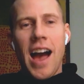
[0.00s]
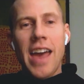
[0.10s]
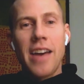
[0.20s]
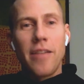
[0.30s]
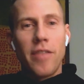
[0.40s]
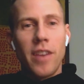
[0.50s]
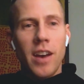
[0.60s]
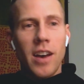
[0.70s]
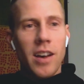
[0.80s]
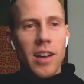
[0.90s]
I
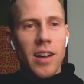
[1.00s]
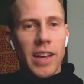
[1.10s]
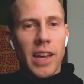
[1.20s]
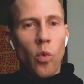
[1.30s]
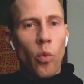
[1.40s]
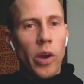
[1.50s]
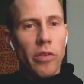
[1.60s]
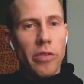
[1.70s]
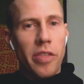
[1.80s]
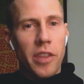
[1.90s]
got a
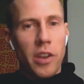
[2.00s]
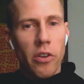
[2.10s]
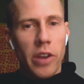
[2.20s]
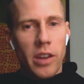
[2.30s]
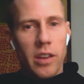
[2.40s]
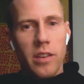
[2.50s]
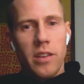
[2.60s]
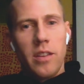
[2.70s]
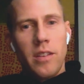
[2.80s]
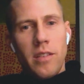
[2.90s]
weird theory.
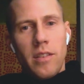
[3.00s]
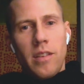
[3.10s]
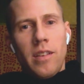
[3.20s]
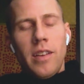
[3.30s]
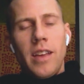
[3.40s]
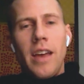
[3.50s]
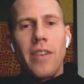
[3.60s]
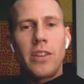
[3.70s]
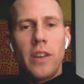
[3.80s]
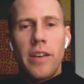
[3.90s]
Have
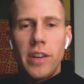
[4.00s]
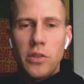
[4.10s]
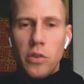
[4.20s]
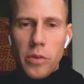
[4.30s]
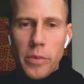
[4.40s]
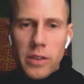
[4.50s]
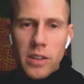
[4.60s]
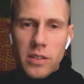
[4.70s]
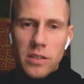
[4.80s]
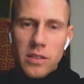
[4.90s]
I told you about
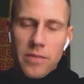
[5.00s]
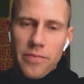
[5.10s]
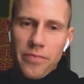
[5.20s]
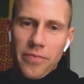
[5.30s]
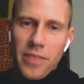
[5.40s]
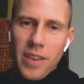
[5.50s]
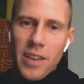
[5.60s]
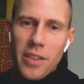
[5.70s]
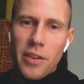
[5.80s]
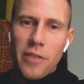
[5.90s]
this?
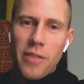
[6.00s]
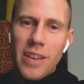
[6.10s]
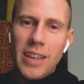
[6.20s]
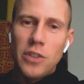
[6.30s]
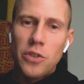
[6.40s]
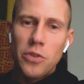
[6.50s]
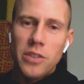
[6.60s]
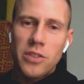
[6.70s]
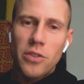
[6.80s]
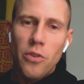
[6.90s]
The
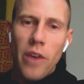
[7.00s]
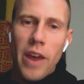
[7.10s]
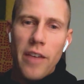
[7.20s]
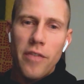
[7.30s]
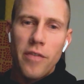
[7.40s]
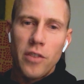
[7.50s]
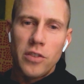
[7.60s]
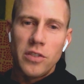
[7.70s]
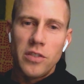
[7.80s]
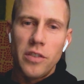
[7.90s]
interest graph
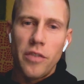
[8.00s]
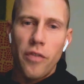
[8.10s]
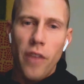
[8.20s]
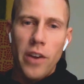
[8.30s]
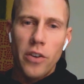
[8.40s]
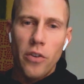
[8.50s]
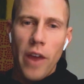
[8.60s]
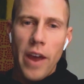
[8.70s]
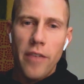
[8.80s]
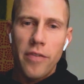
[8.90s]
versus the friend
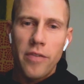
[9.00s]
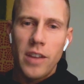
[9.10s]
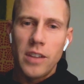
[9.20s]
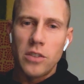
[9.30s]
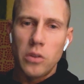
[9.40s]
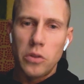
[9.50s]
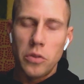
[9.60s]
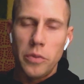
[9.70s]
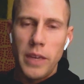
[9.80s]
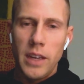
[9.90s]
graph on social
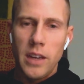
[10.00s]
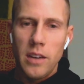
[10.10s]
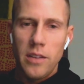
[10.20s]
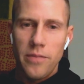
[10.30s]
media?